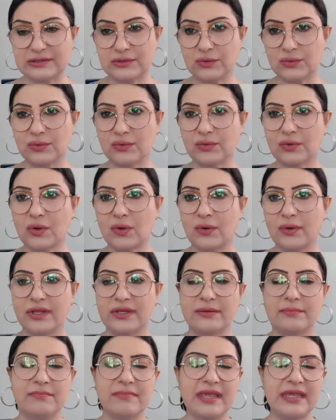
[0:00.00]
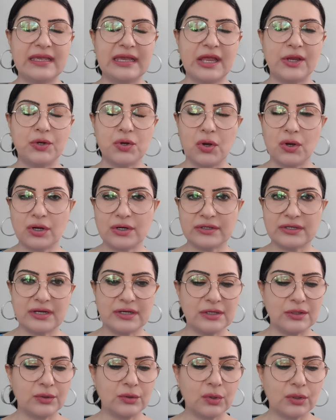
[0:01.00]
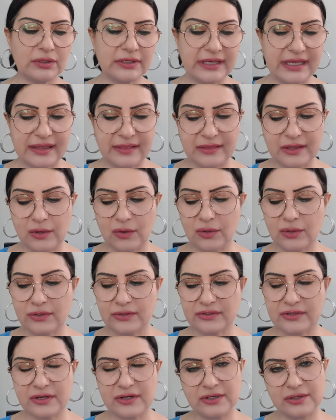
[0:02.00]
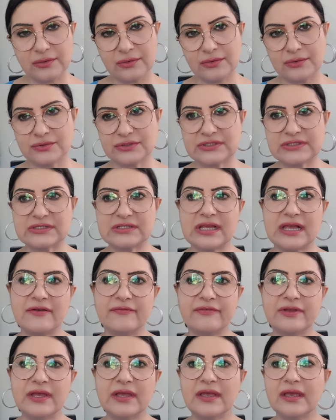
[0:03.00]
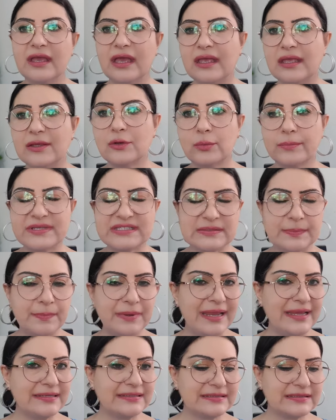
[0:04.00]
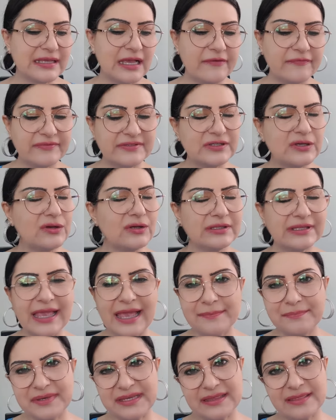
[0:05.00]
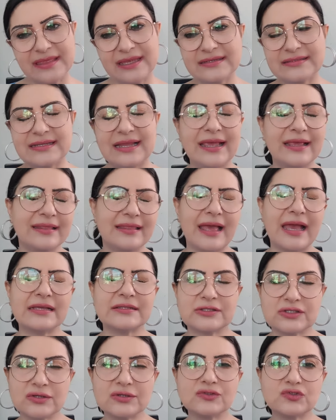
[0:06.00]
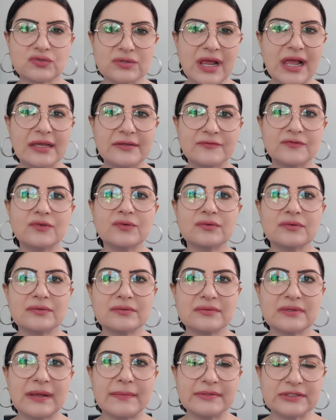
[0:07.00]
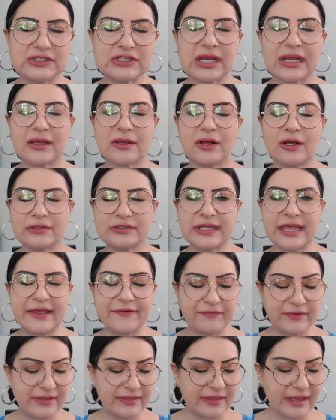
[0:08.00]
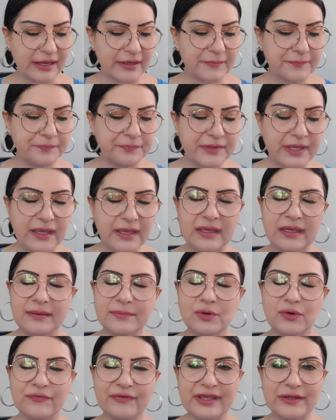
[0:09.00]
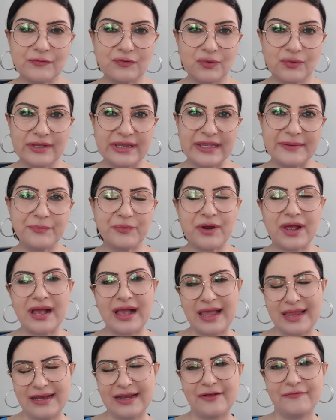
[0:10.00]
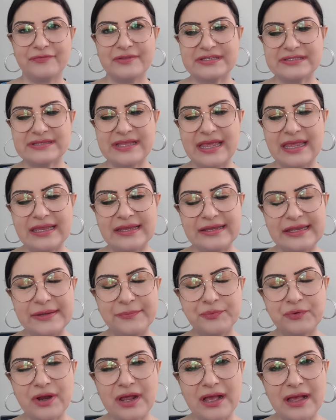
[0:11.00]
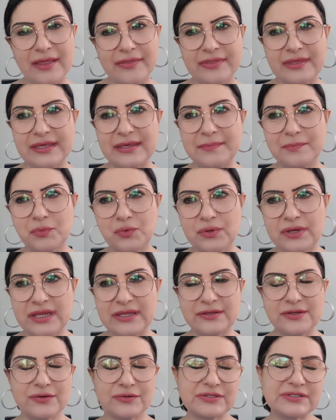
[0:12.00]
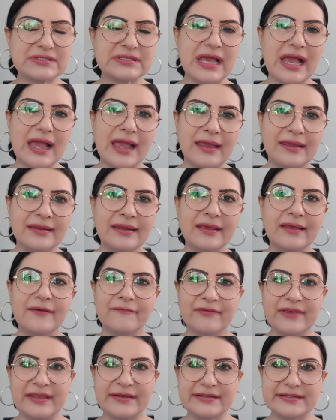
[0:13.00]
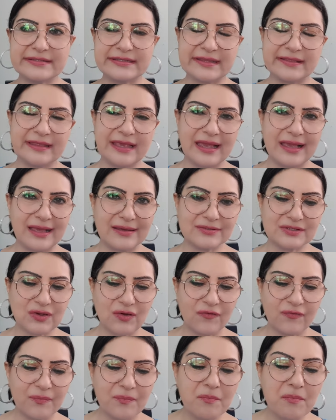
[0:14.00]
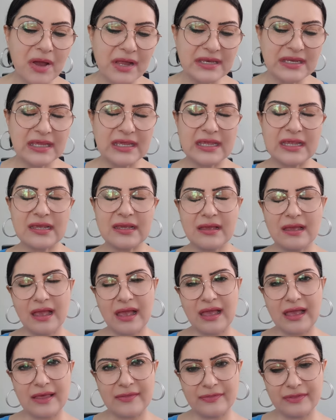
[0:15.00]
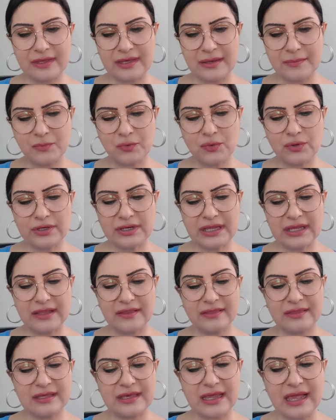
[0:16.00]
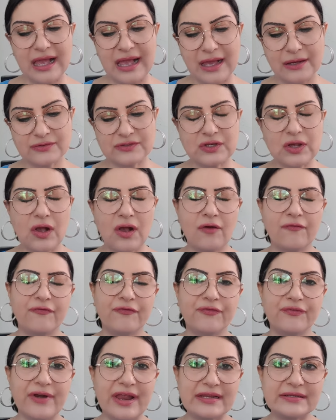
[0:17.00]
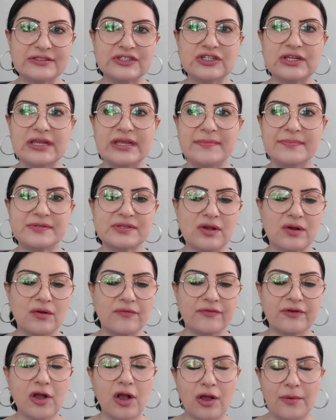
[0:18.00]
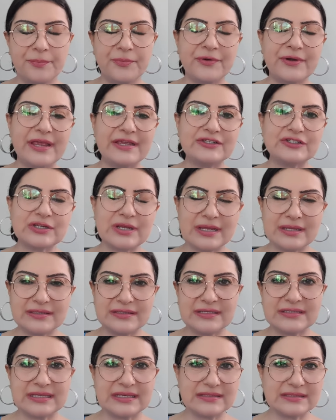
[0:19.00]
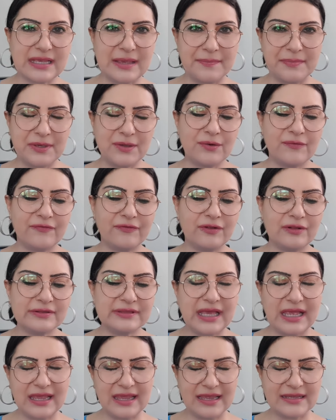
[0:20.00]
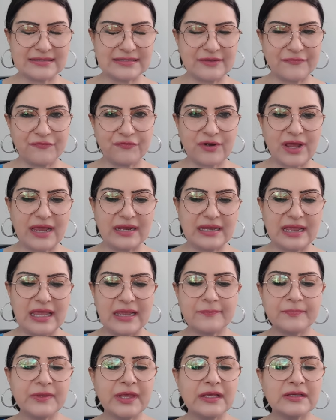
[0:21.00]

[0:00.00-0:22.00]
You go and make an order, you don't get the order, you lose stuff, you misplace stuff. So it can be things like that. So try to double check on everything. Moving to Libra, I love this day. Libra, the moon in your sign, Venus in the house of money, and the moon in the house of friendships, of cooperation. This is a beautiful day. It's a Friday.